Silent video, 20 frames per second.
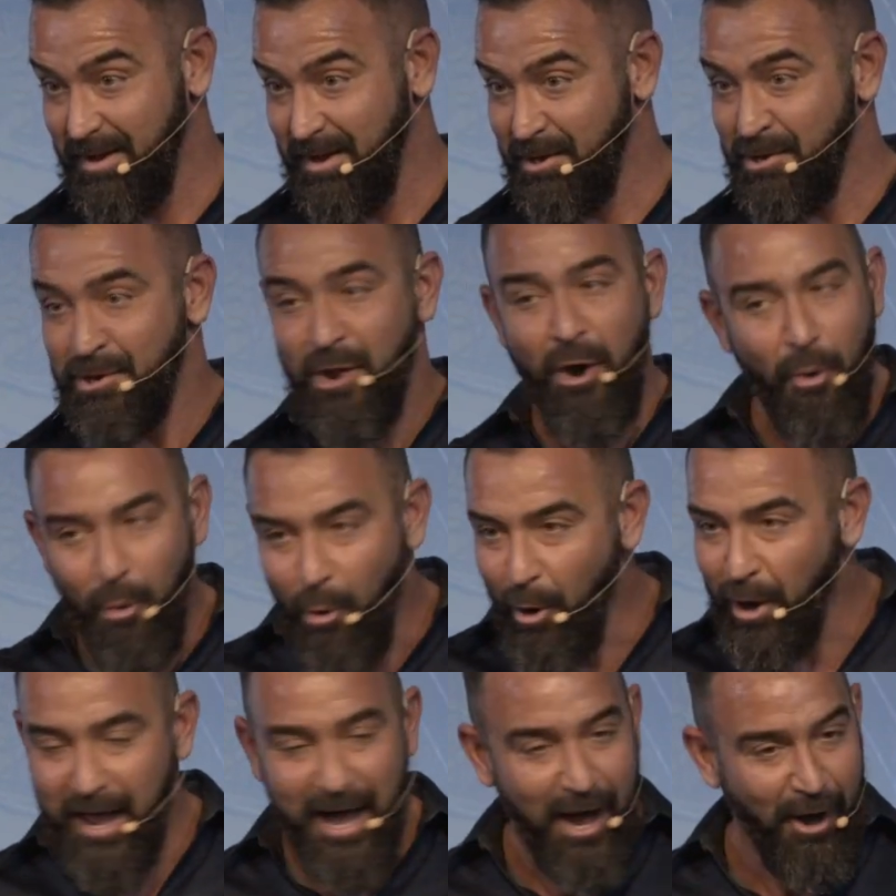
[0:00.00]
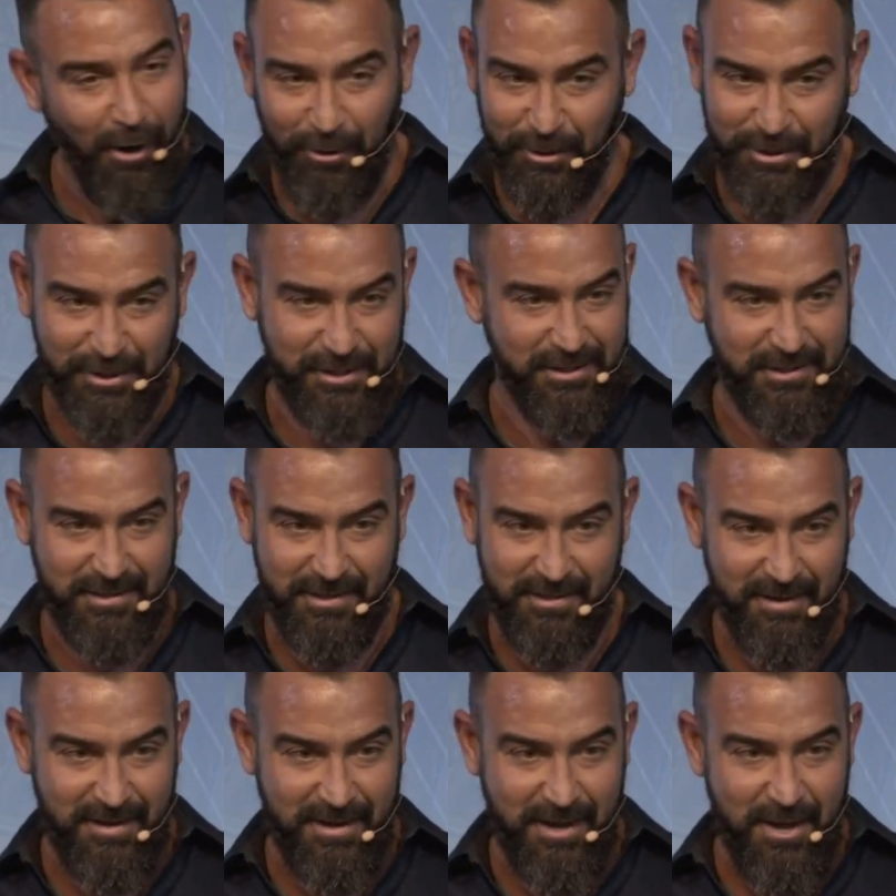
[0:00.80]
No one else
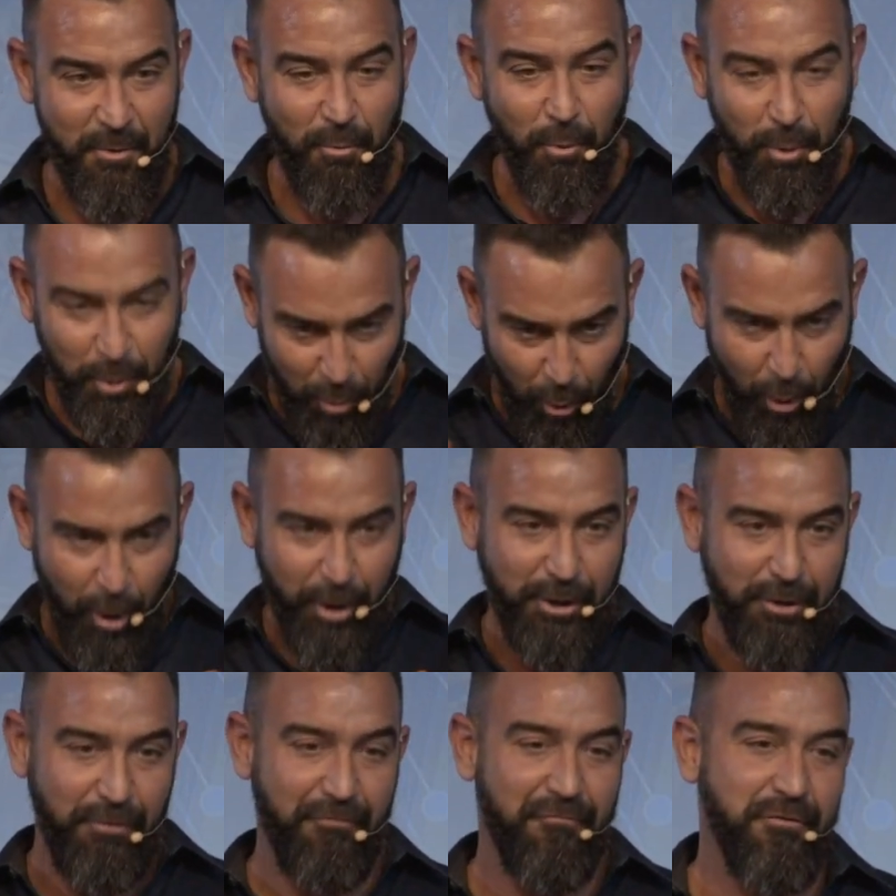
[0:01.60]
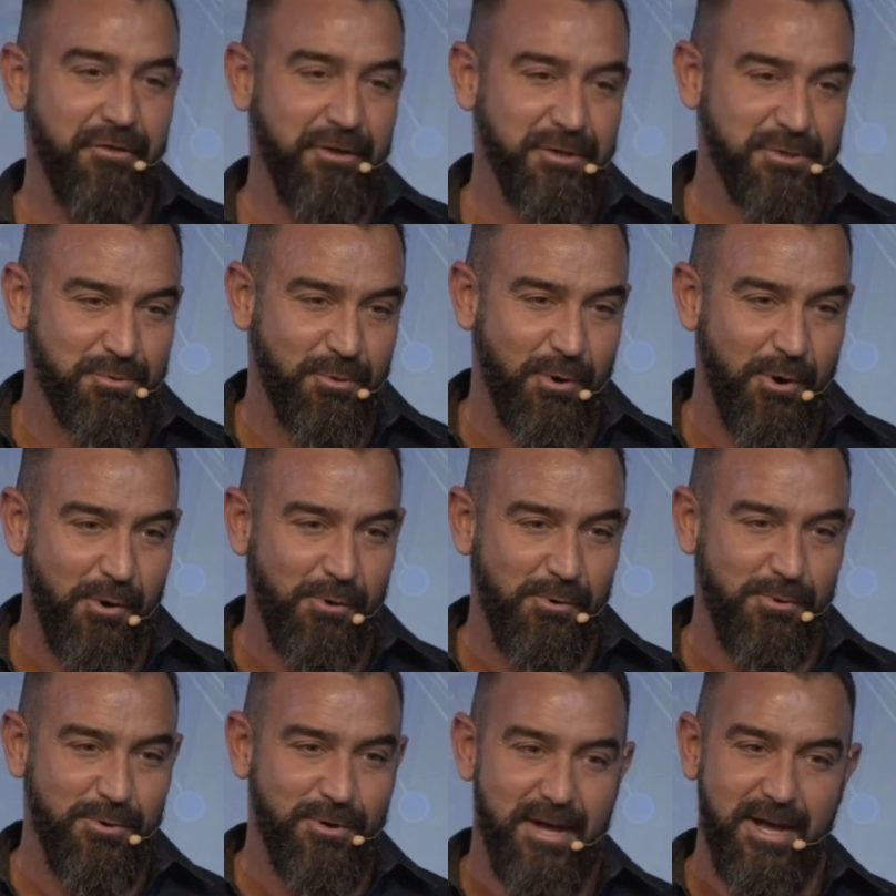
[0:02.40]
would want you for this
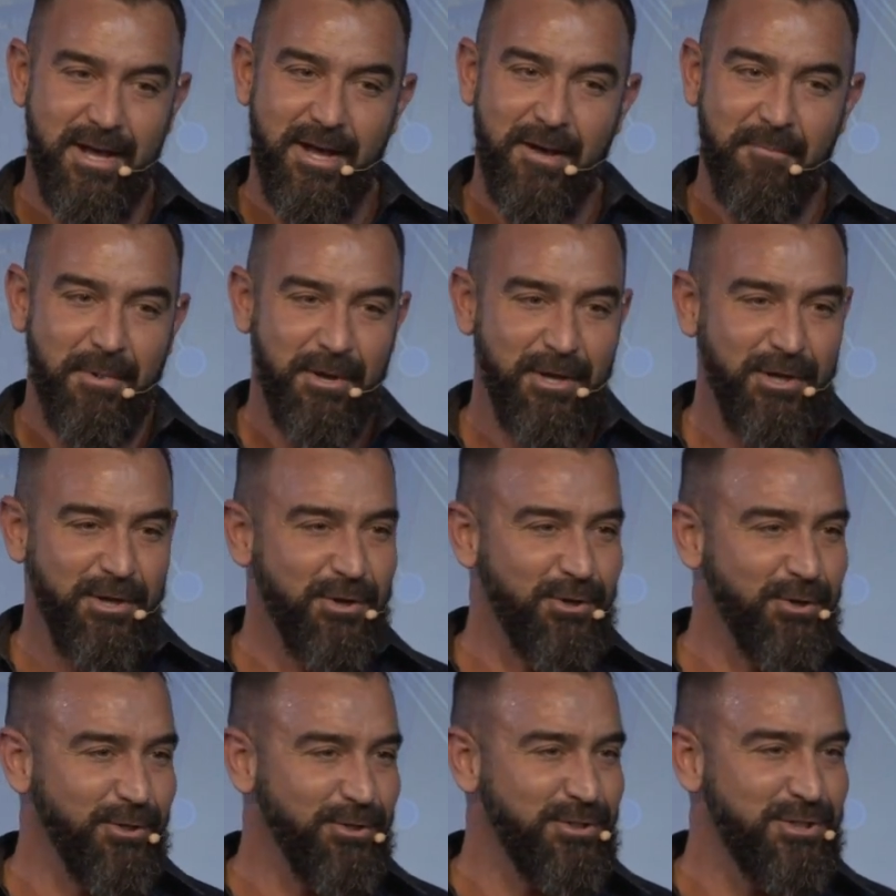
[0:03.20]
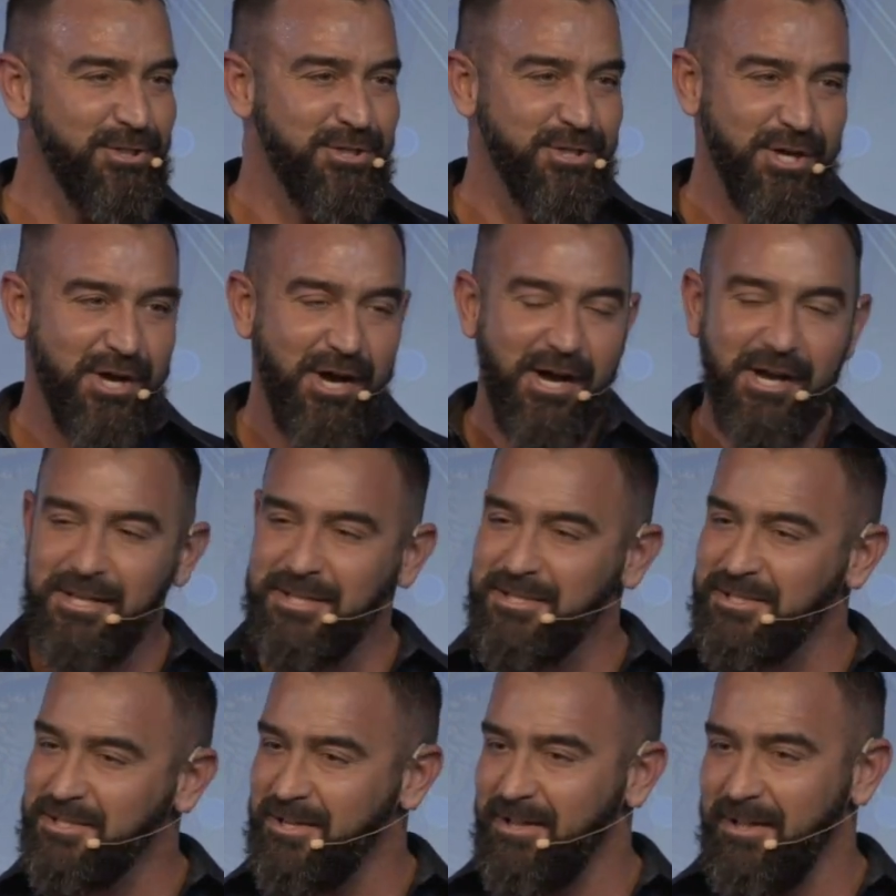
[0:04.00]
role, but you're
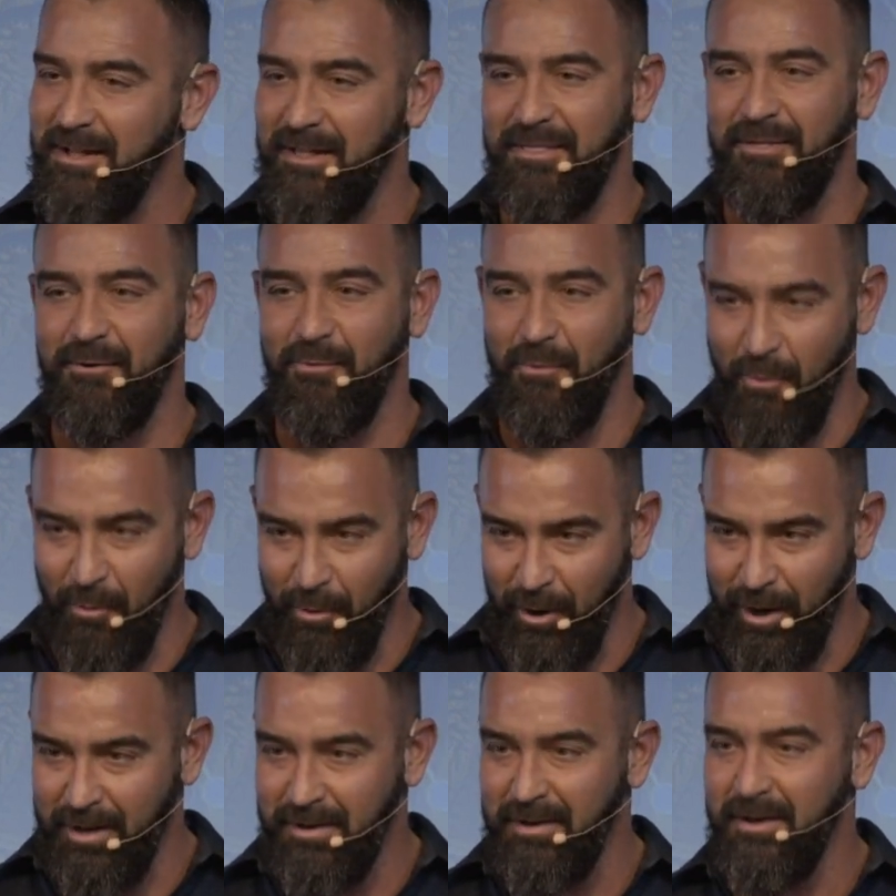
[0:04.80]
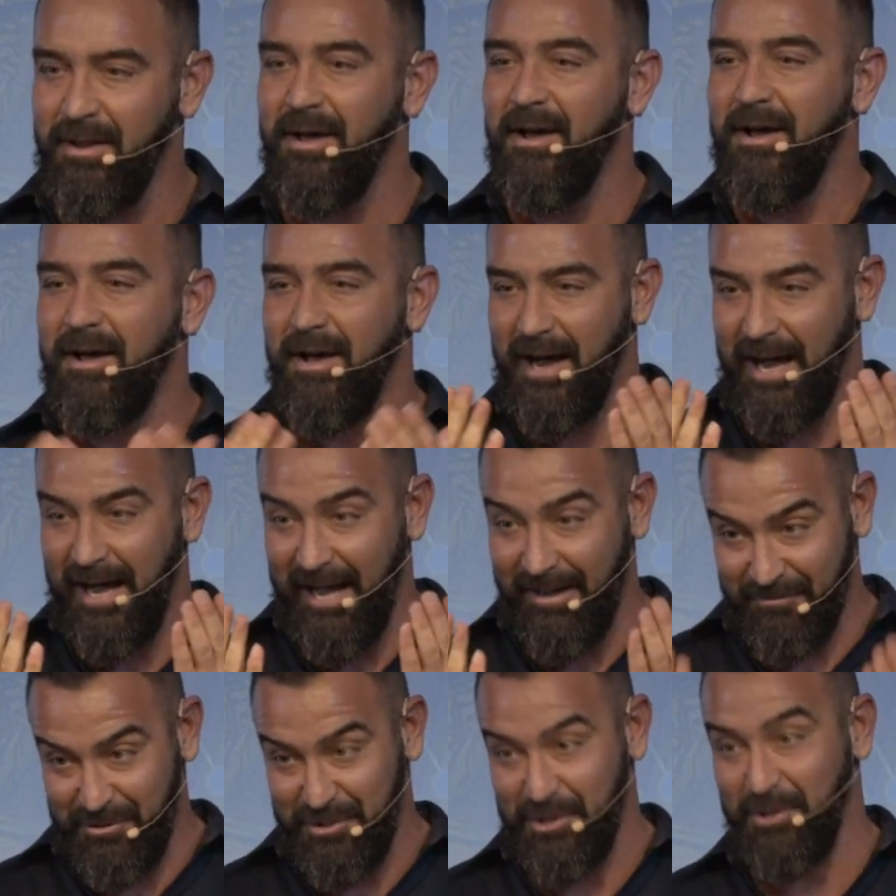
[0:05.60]
just the one
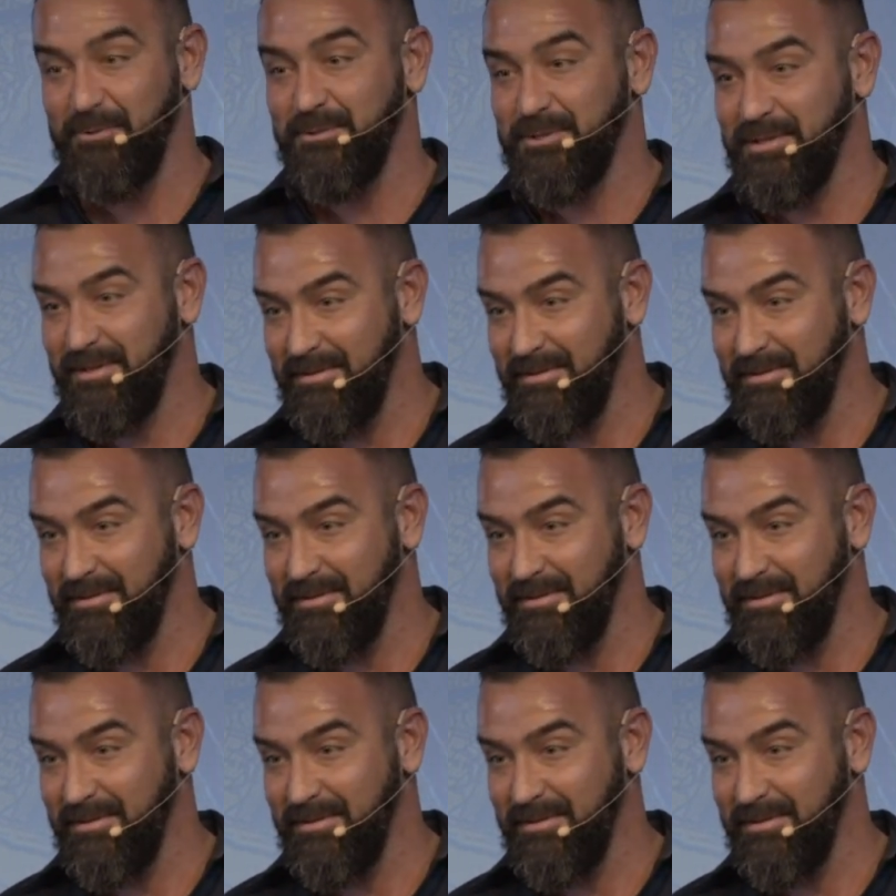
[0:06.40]
I've chosen.